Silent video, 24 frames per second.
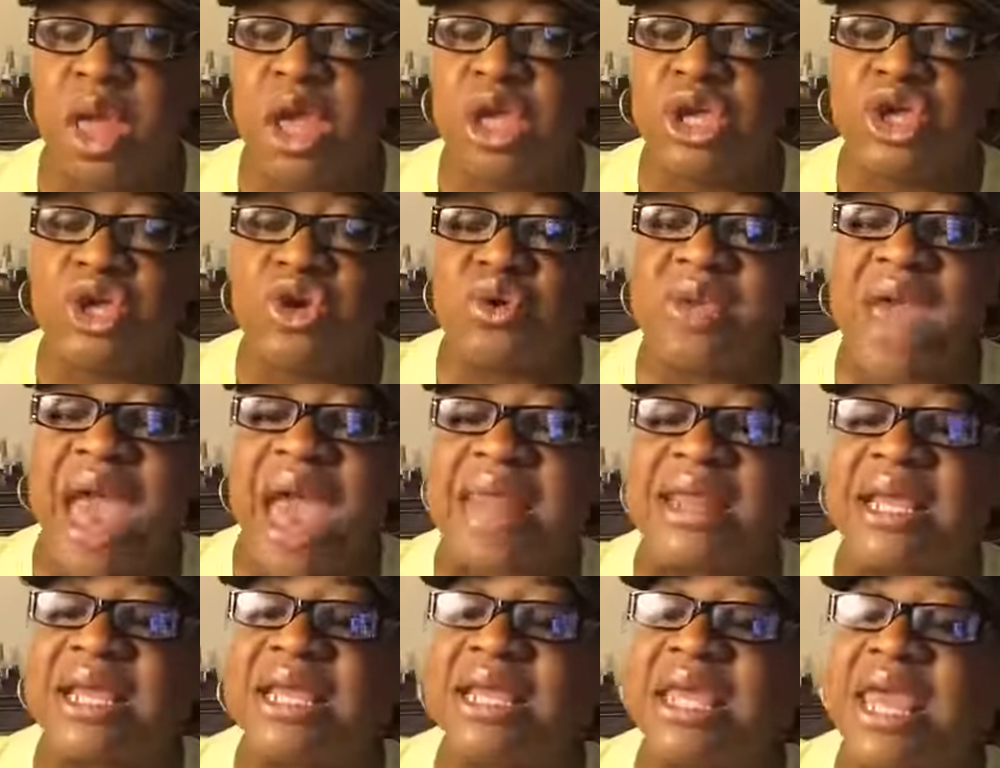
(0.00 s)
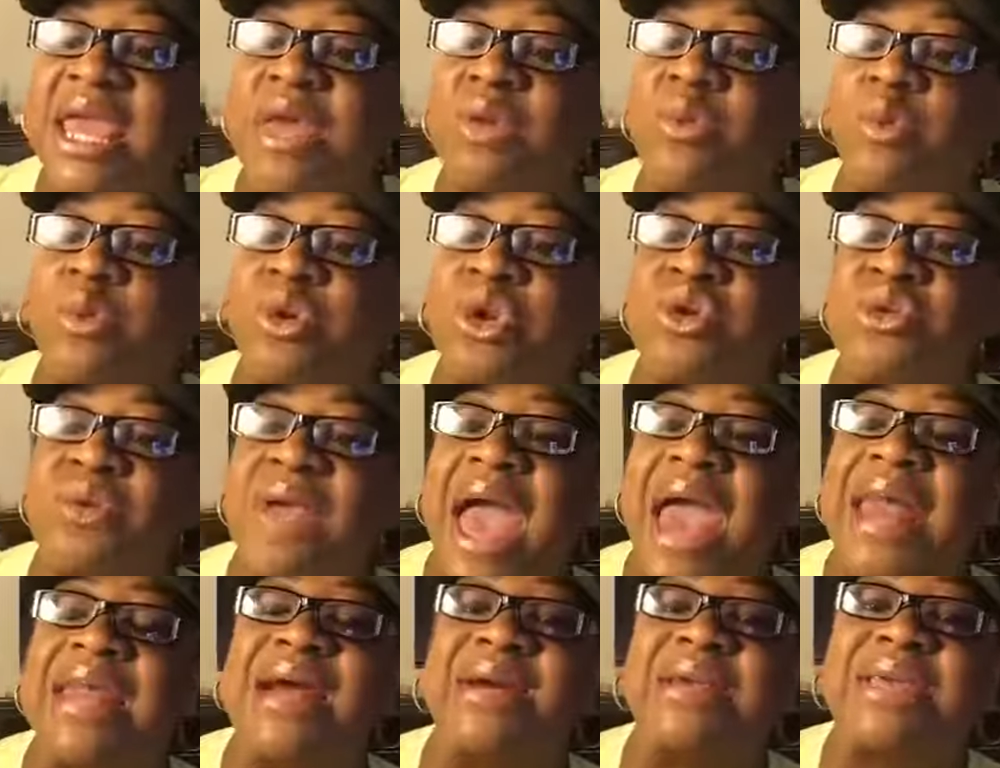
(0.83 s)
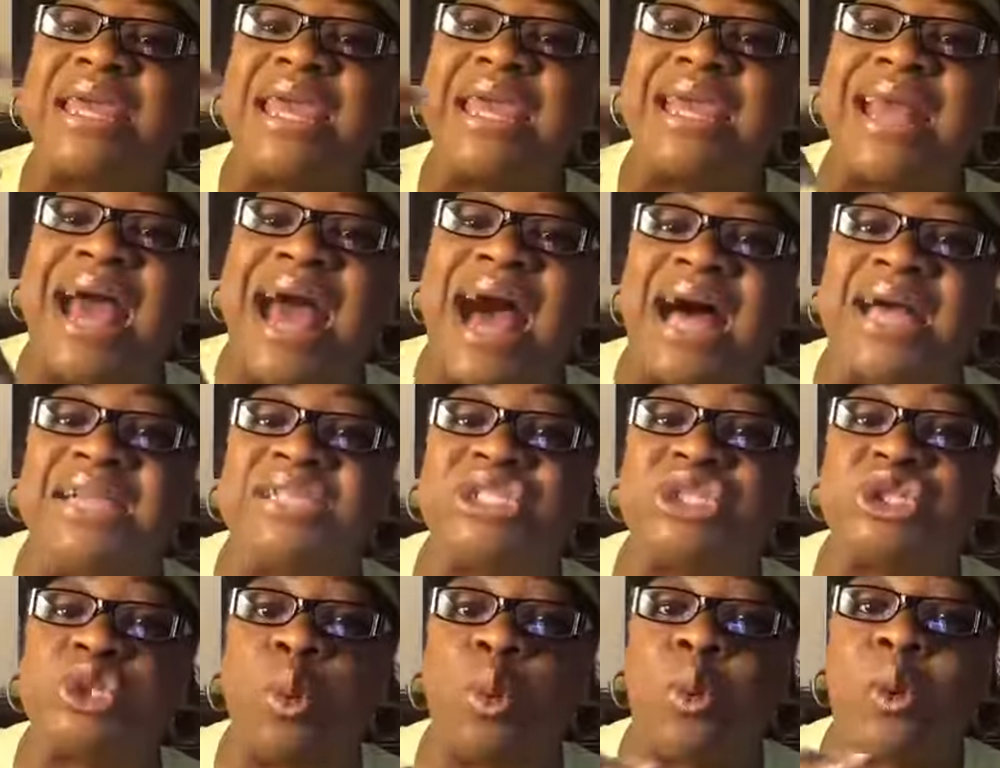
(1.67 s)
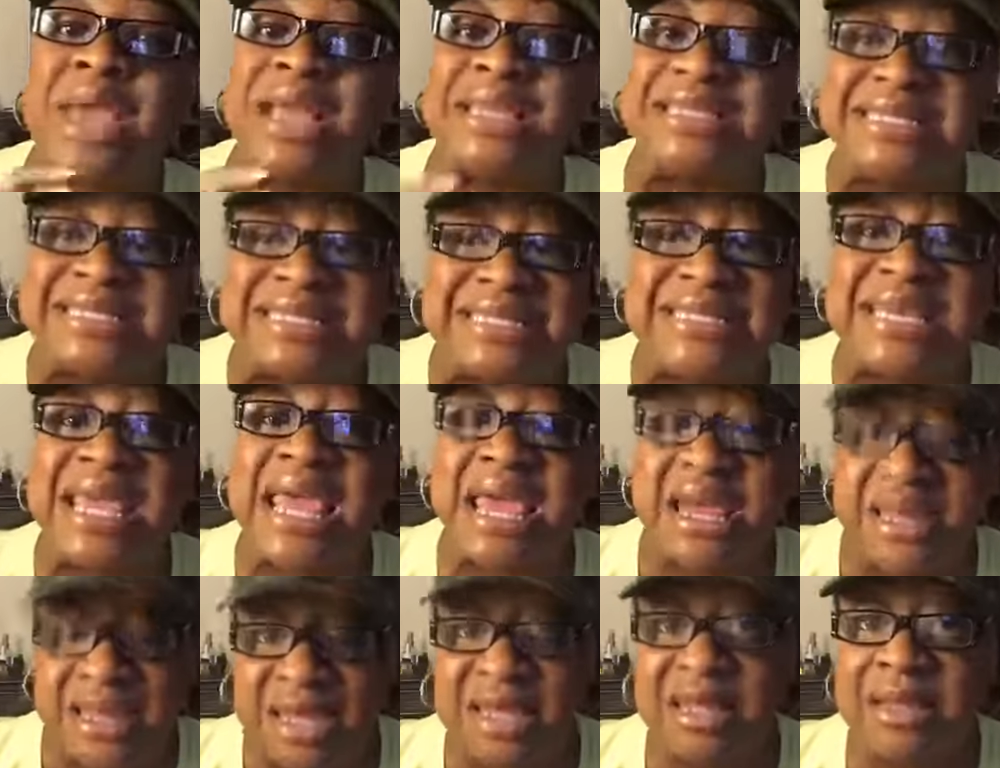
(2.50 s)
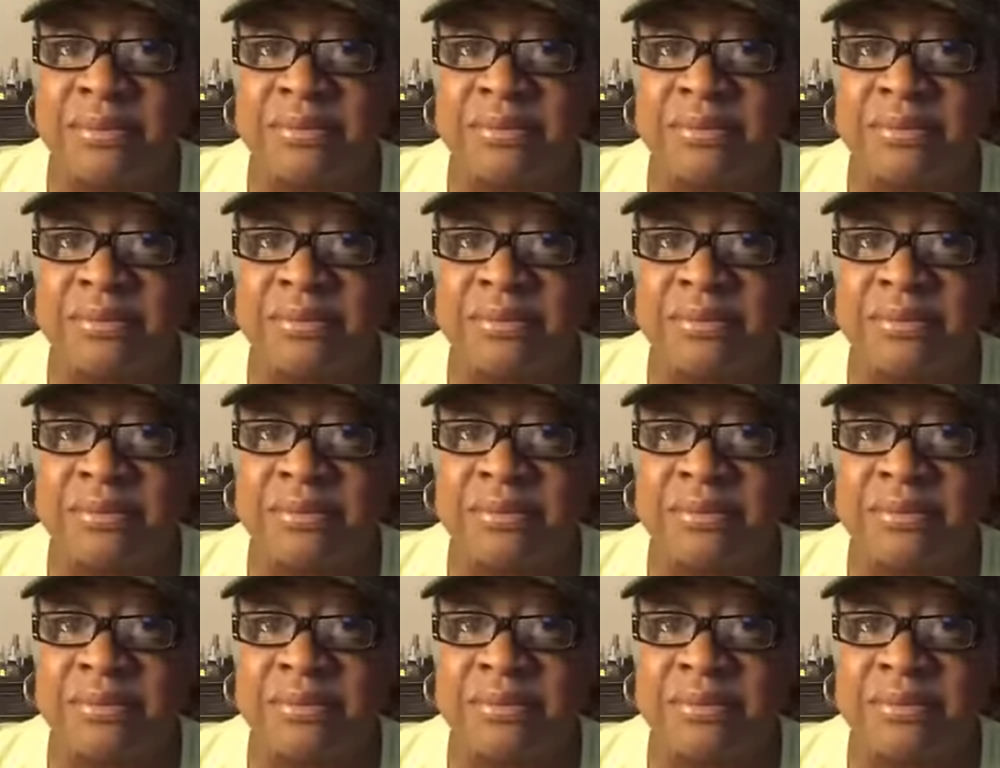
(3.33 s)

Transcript: You got to get you got to get untwisted